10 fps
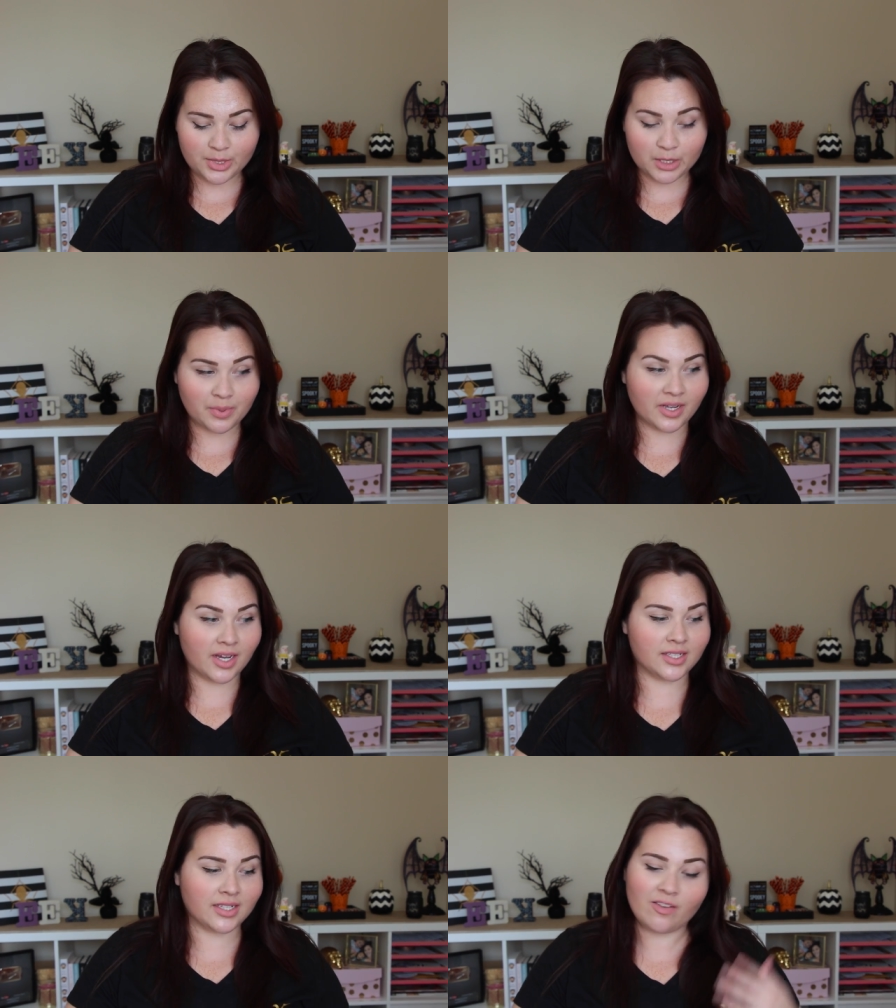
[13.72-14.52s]
just
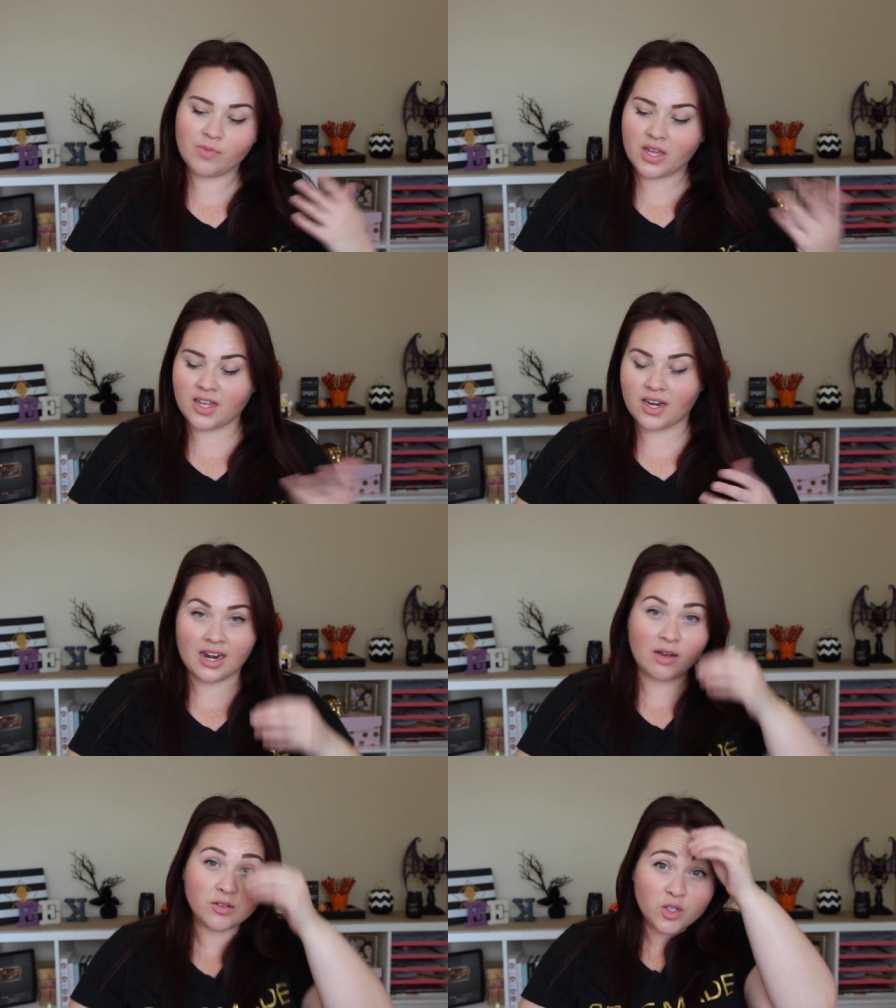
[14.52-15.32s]
because I've been in
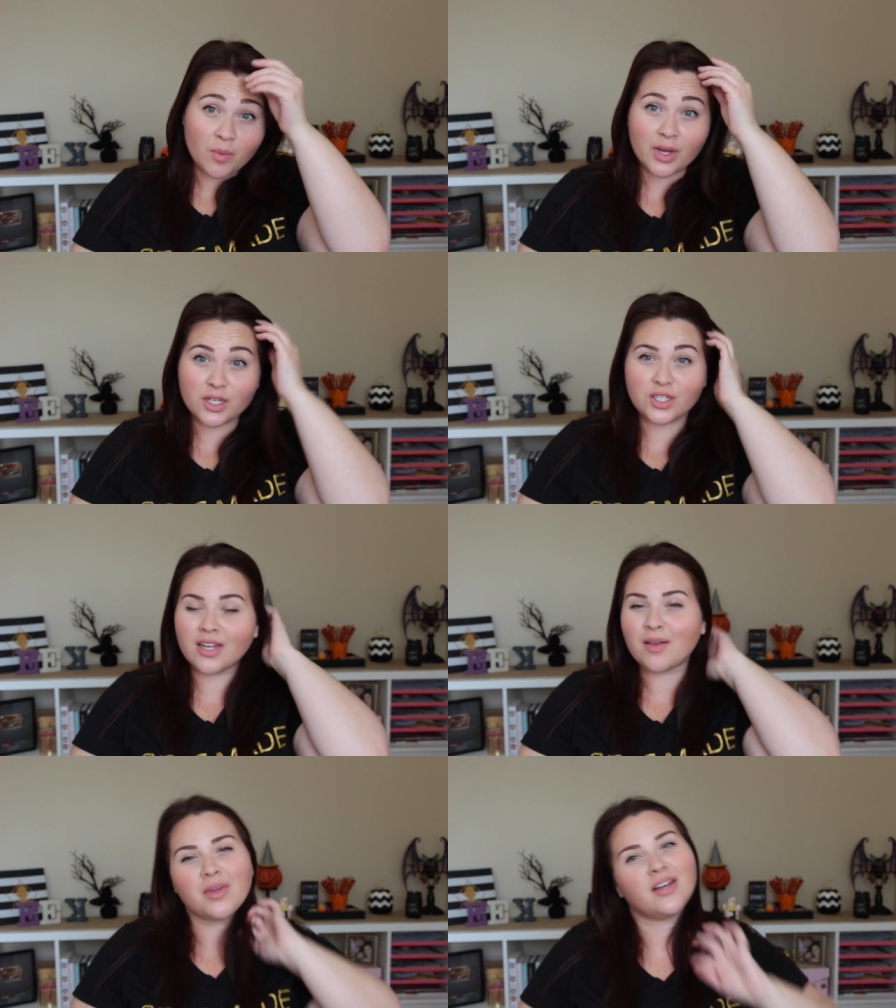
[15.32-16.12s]
and out so much,
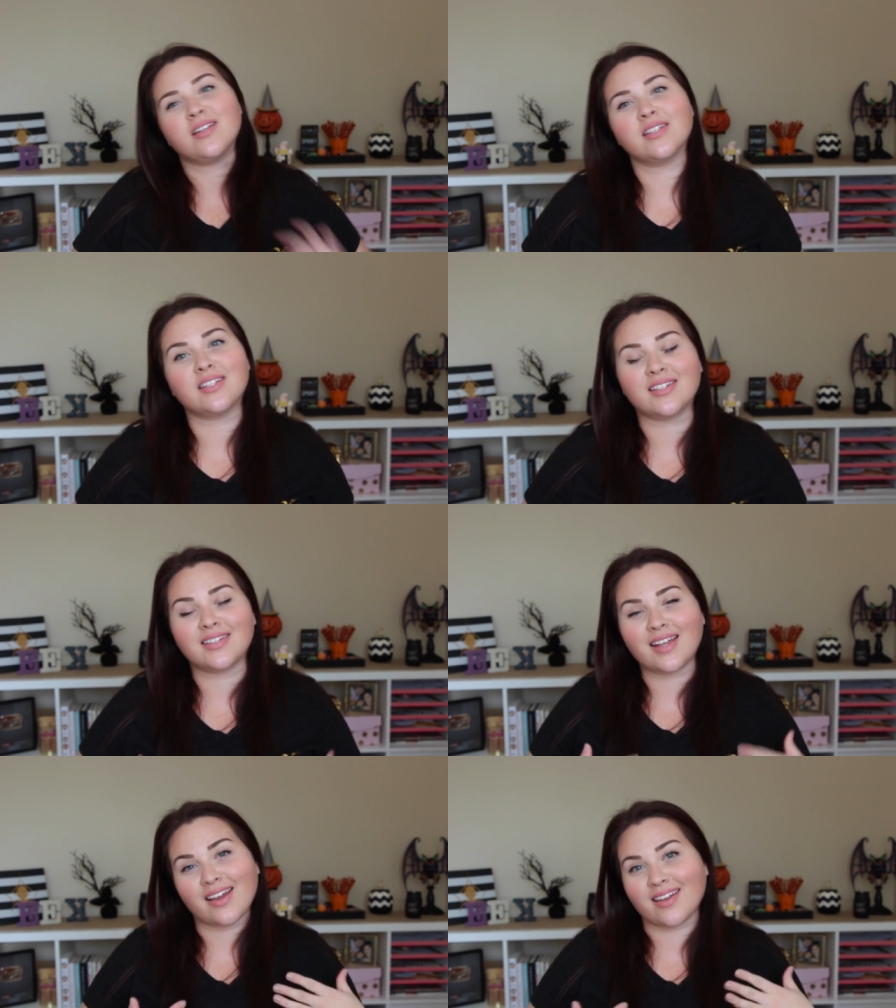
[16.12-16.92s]
and because
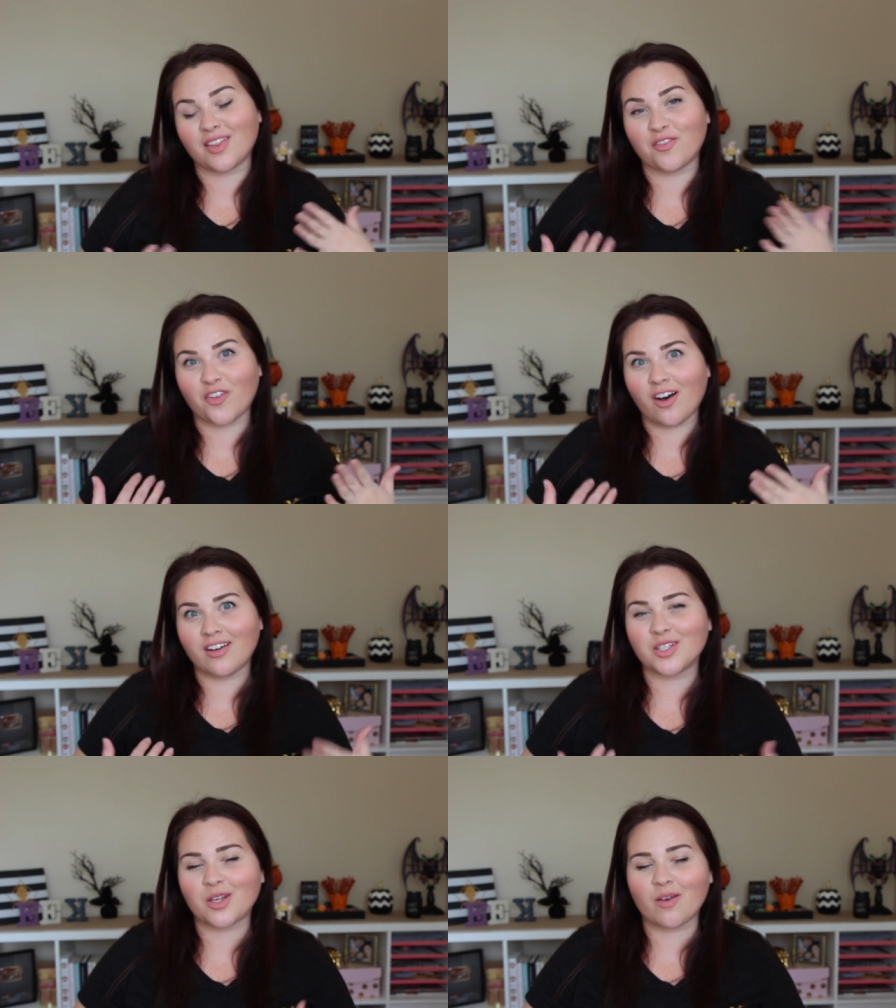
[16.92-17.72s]
it's like the
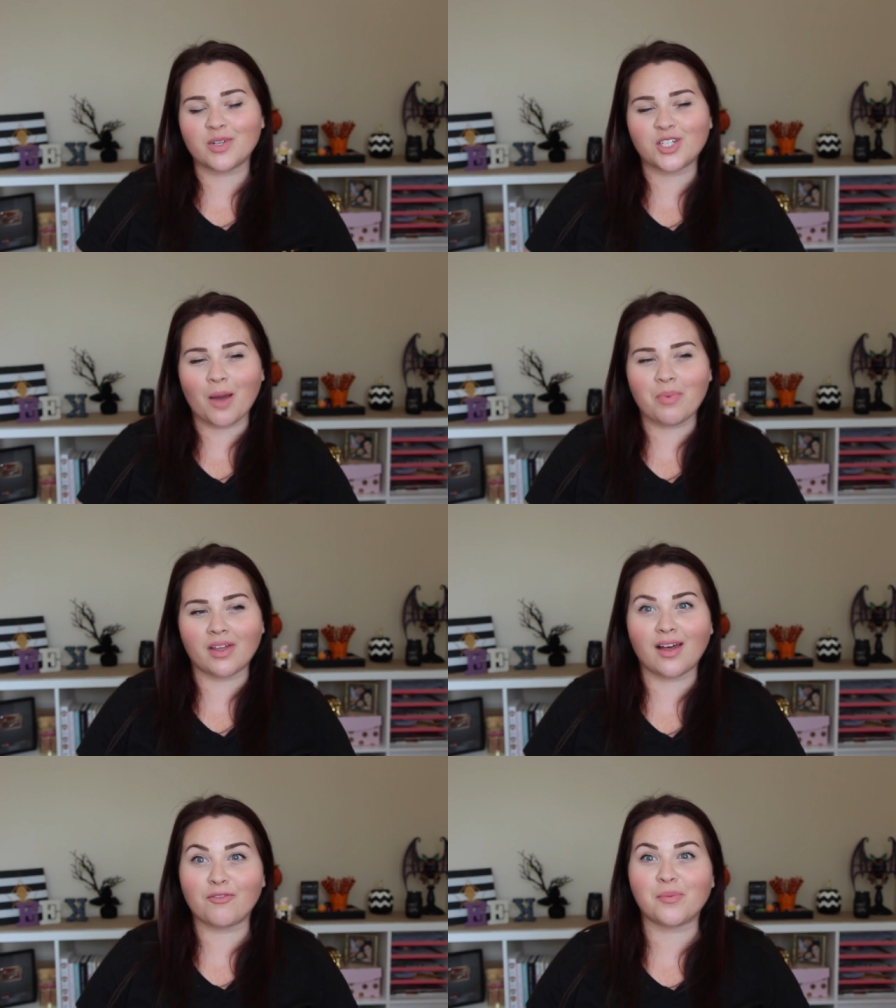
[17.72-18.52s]
fall, and so I've been
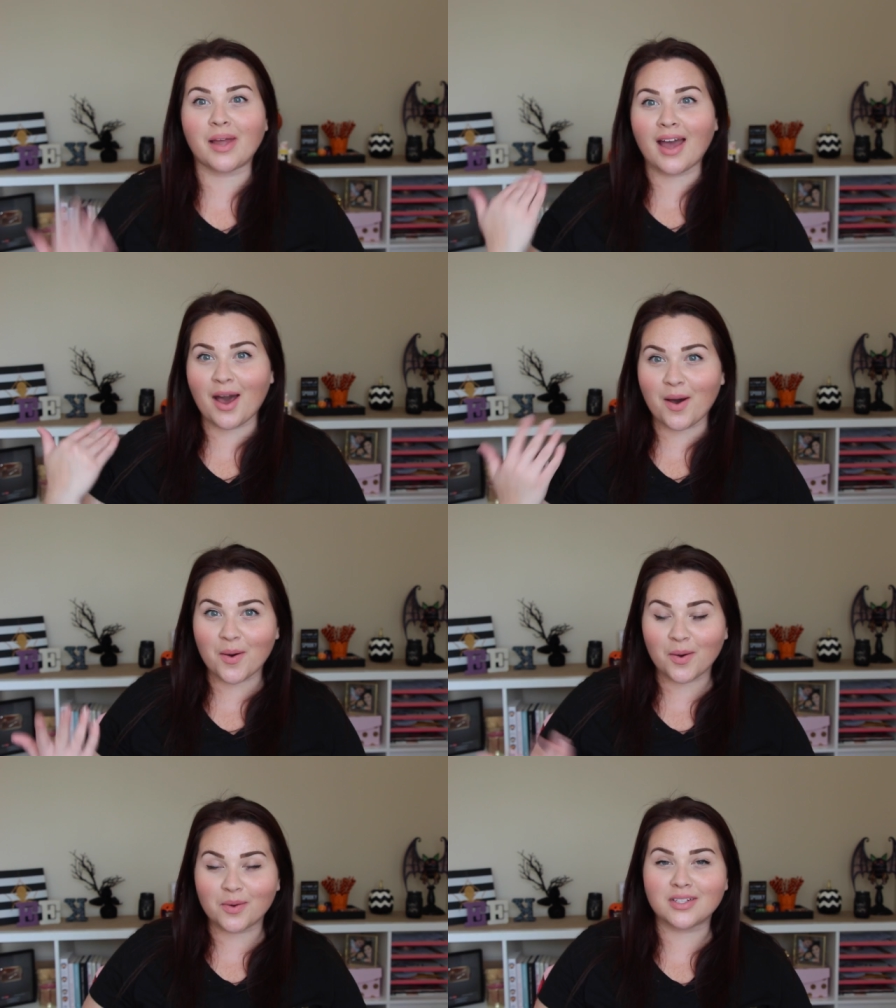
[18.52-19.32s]
shopping a lot for my
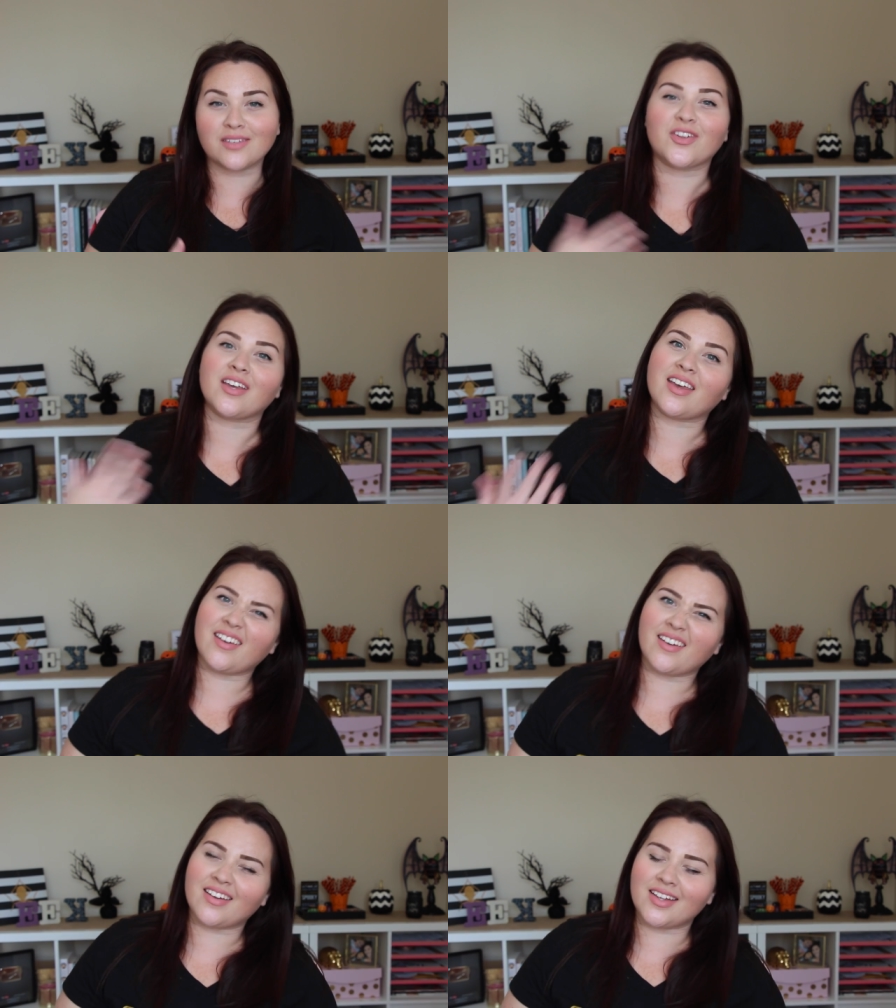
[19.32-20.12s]
house and for the
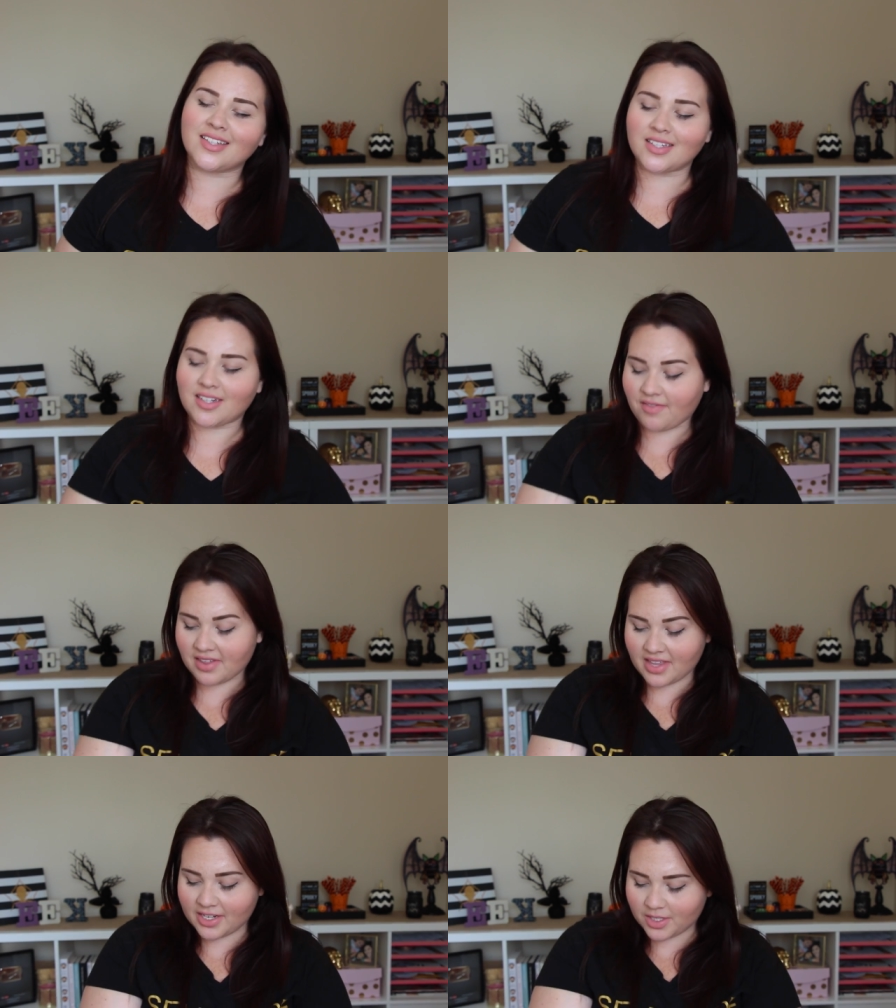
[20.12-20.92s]
kids and stuff
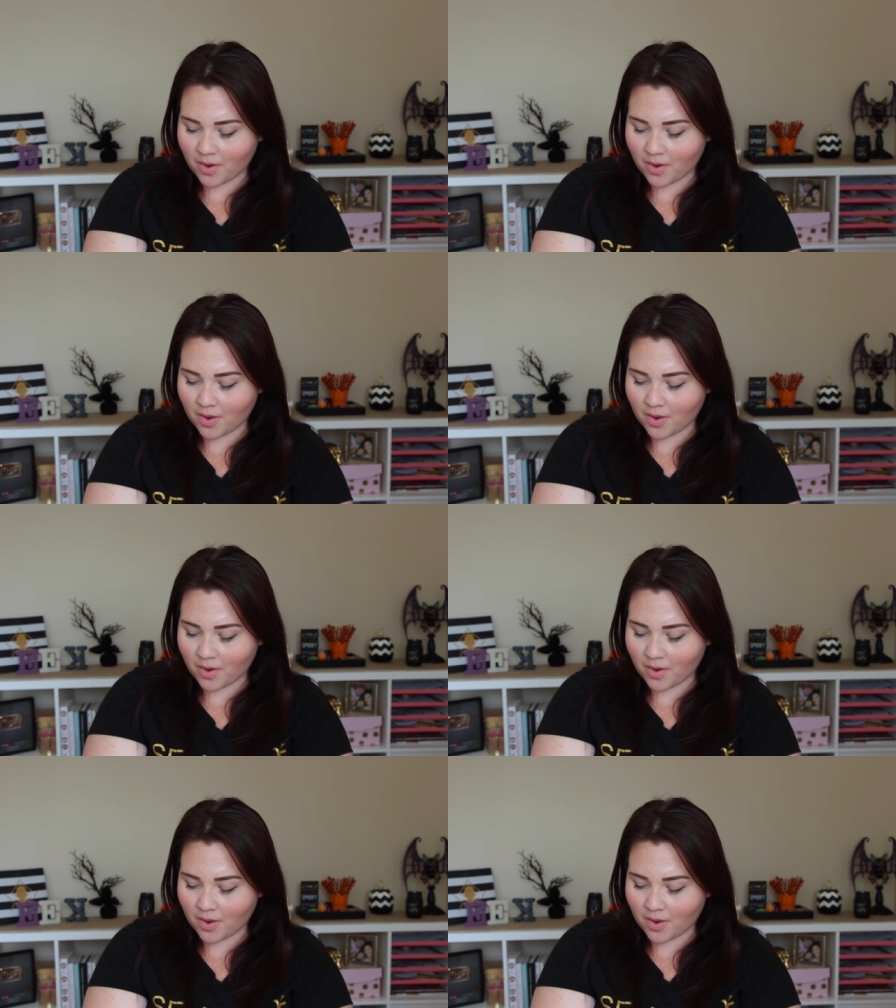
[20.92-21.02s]
like that.